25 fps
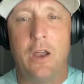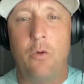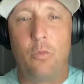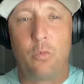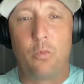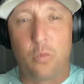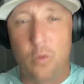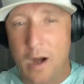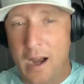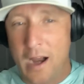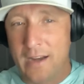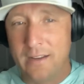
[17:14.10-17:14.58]

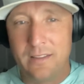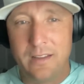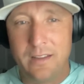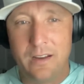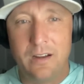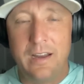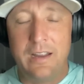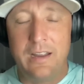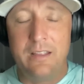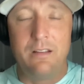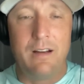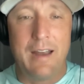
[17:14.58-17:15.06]
right there
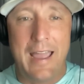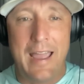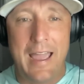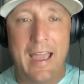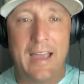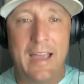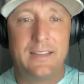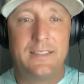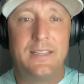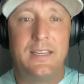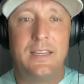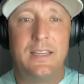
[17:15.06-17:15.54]
either
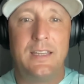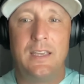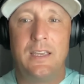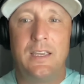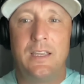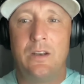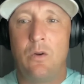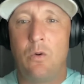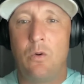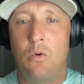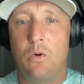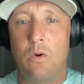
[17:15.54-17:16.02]
at
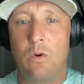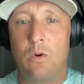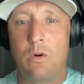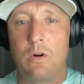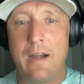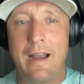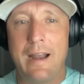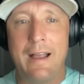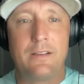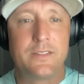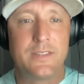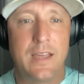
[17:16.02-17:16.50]
10 or
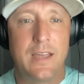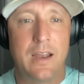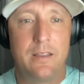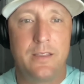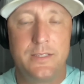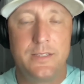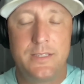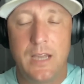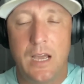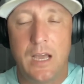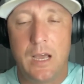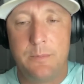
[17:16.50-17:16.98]
outside of
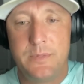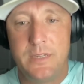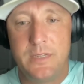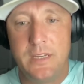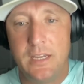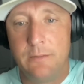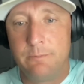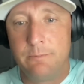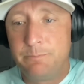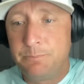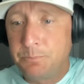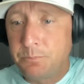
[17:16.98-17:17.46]
the top
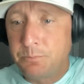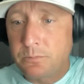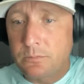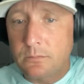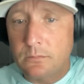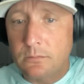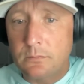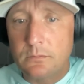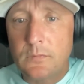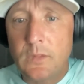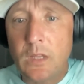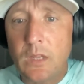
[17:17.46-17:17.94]
10.
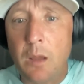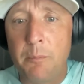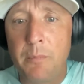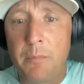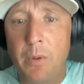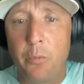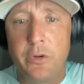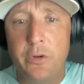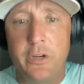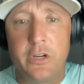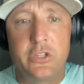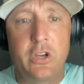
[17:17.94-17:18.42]

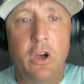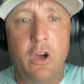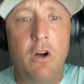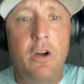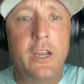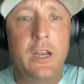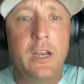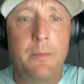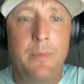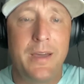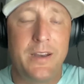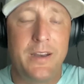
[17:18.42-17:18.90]
But when you're
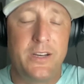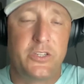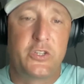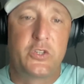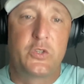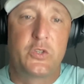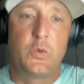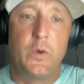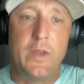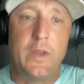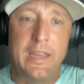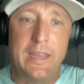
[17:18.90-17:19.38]
talking about a
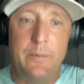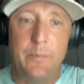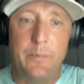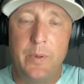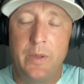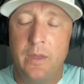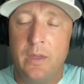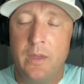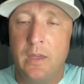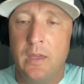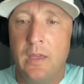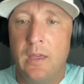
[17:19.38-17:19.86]
sweep,
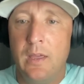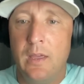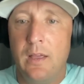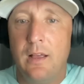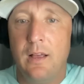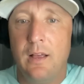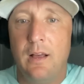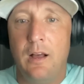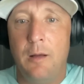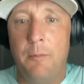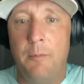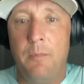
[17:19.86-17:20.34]

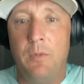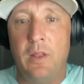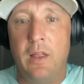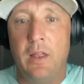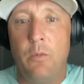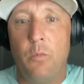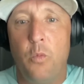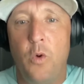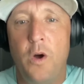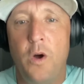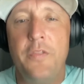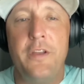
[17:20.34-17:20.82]

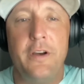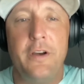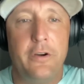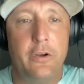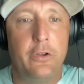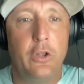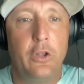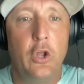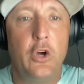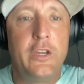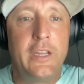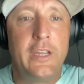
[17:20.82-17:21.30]
what they're
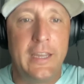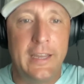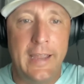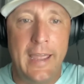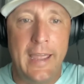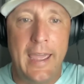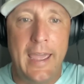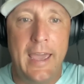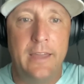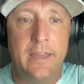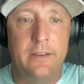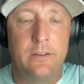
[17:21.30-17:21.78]
looking
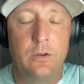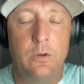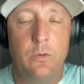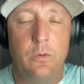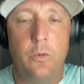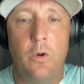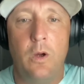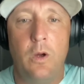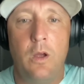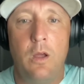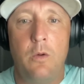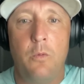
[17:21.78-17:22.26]
at
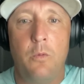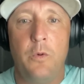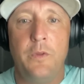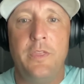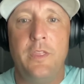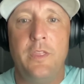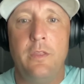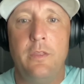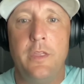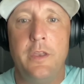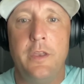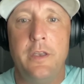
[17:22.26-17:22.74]

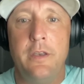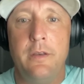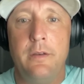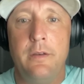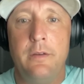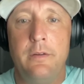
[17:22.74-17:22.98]
when